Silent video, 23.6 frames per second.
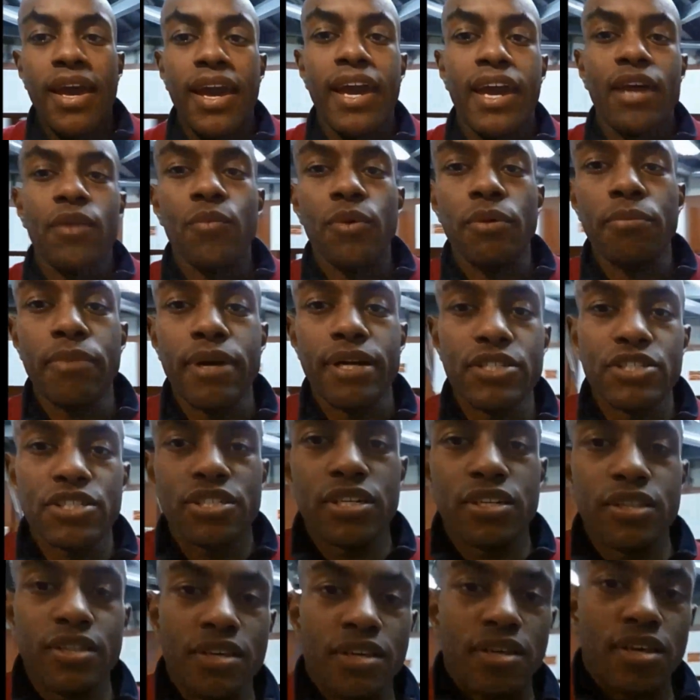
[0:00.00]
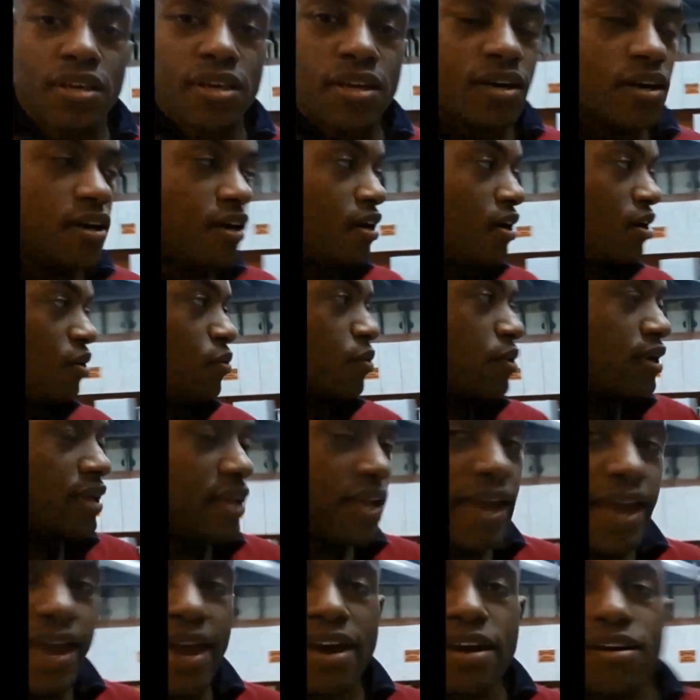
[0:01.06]
and we mentioned, we
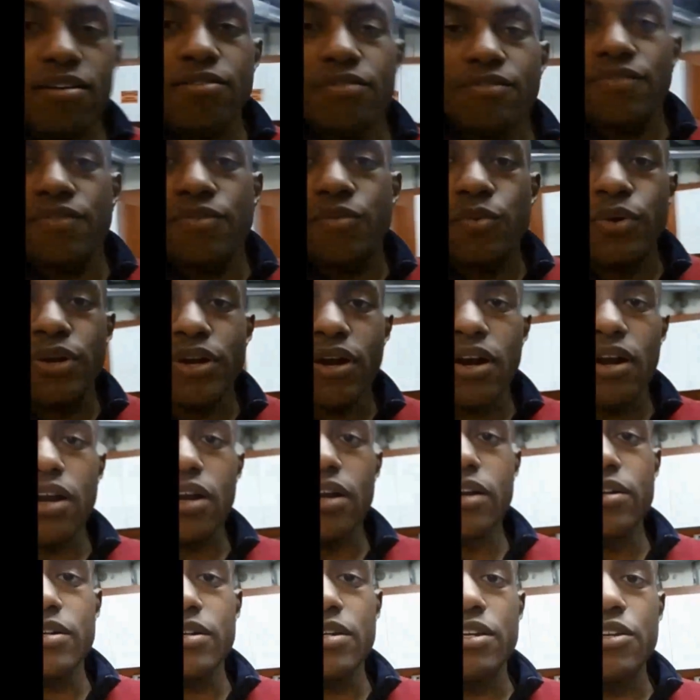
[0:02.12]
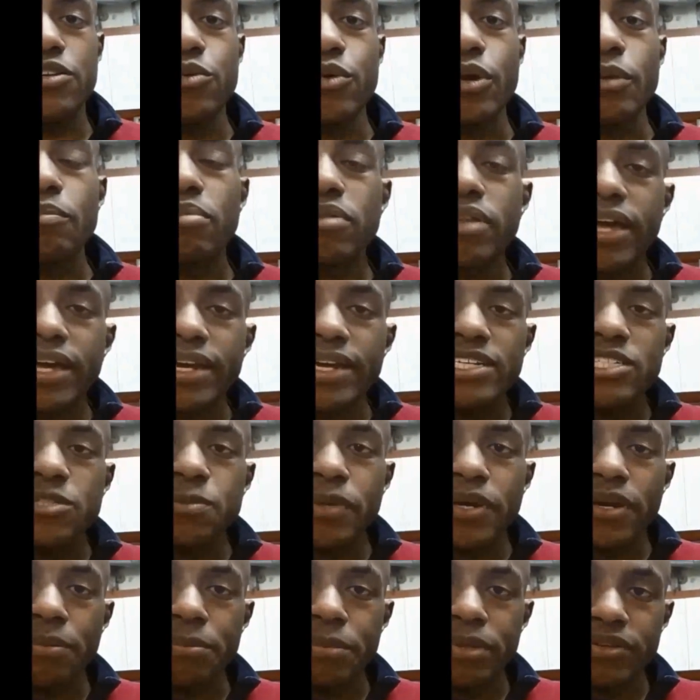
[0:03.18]
are doing plant
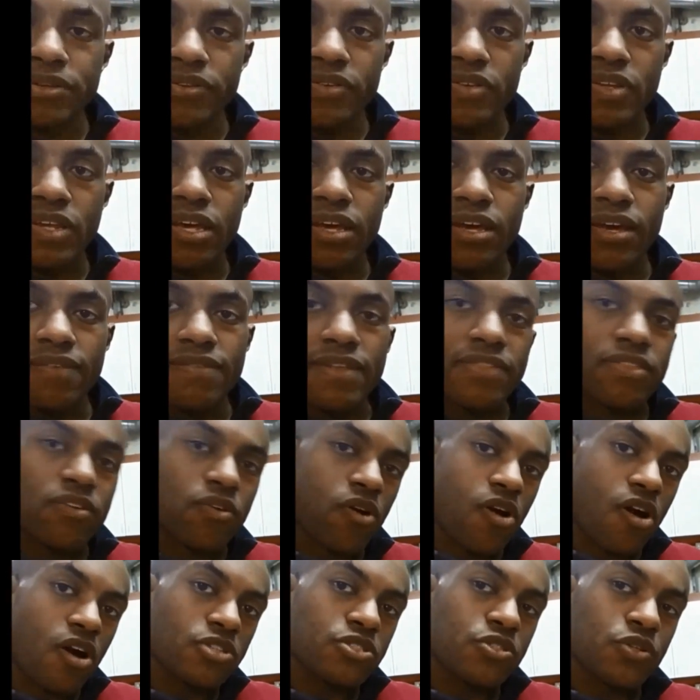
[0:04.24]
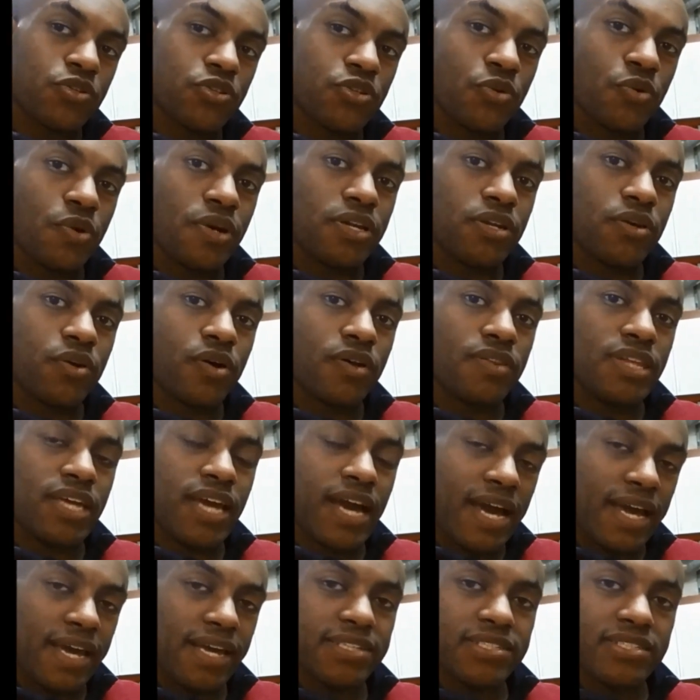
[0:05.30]
experiments that they're also doing on the
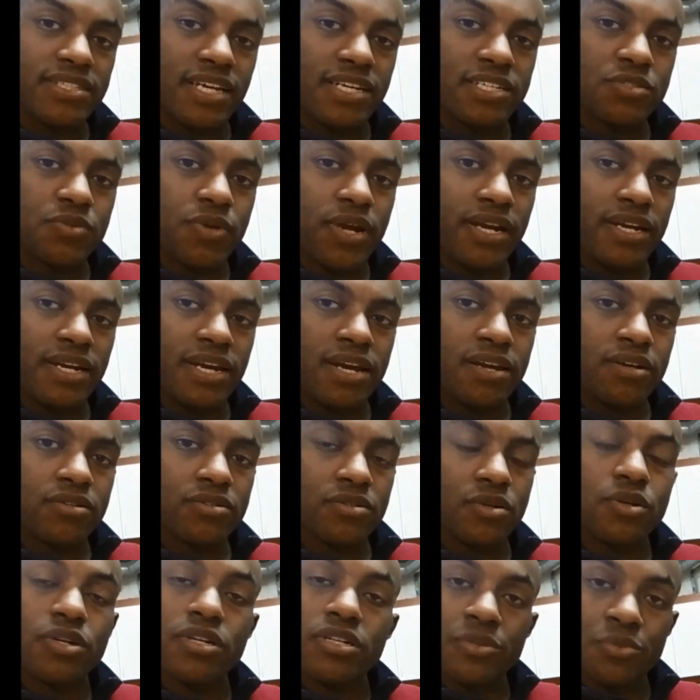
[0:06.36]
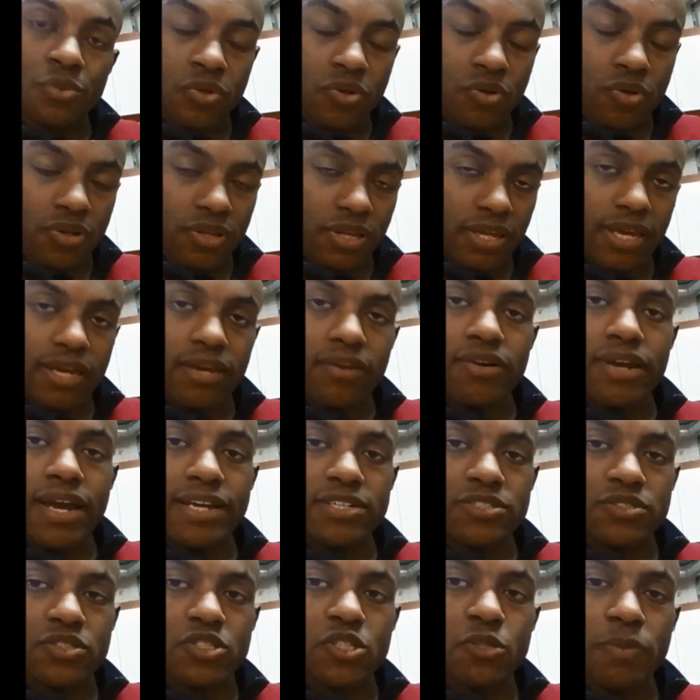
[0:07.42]
ISS right now, or the
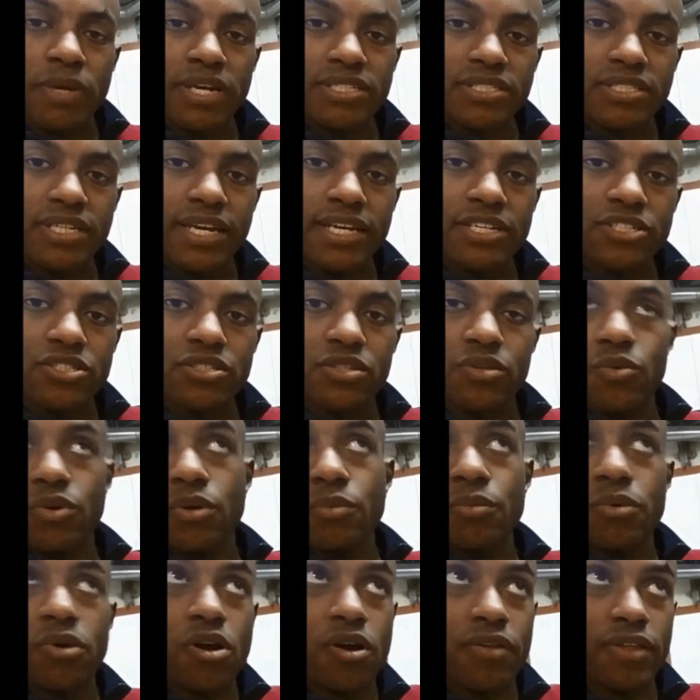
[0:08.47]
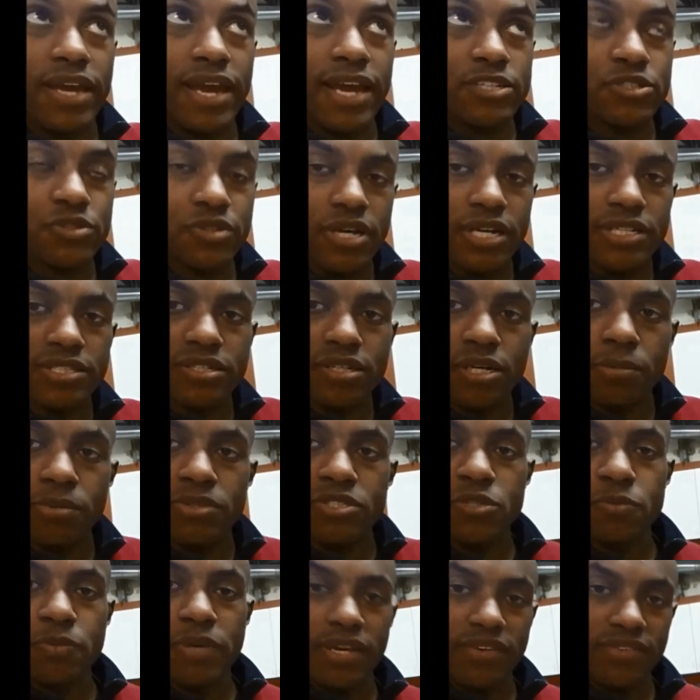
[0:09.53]
International Space Station, the one where all the astronauts are up in
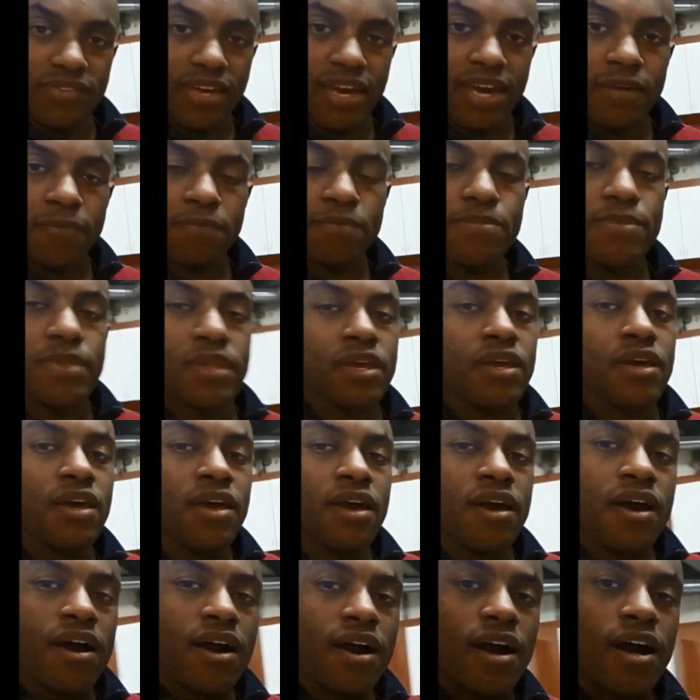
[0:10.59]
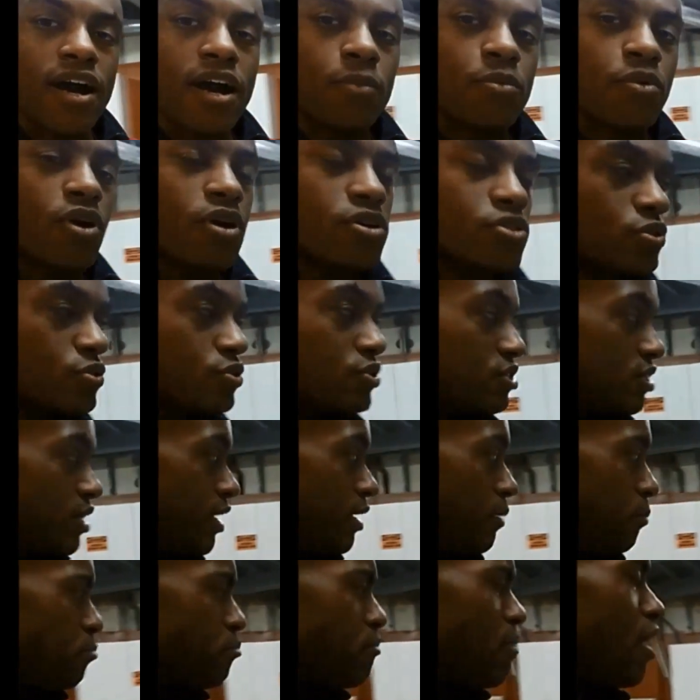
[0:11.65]
space at. We're also
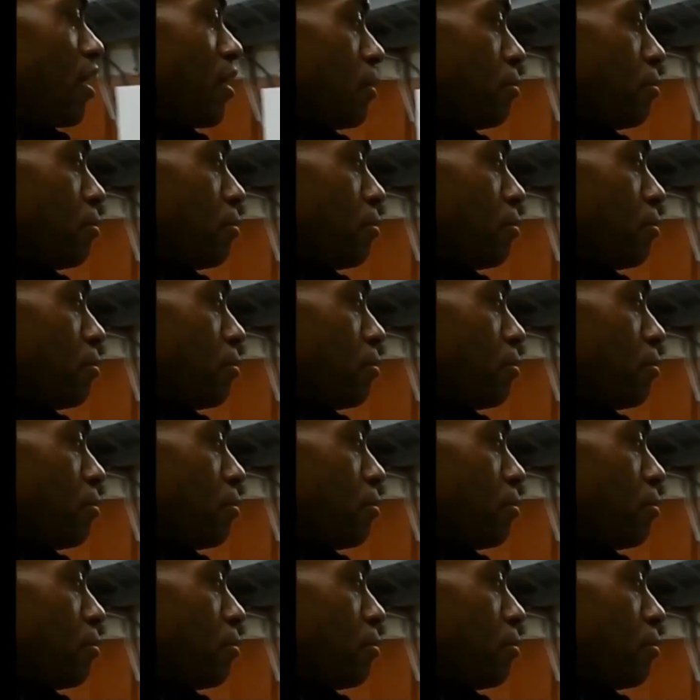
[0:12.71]
studying